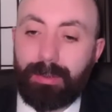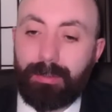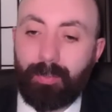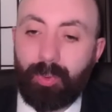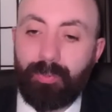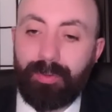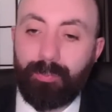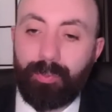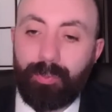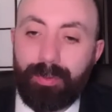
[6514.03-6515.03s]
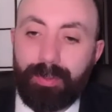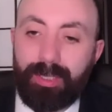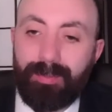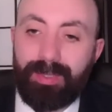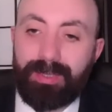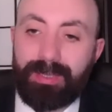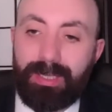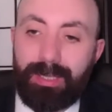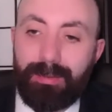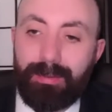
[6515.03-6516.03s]
Moving through the comments
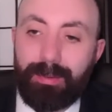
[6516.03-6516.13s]
here.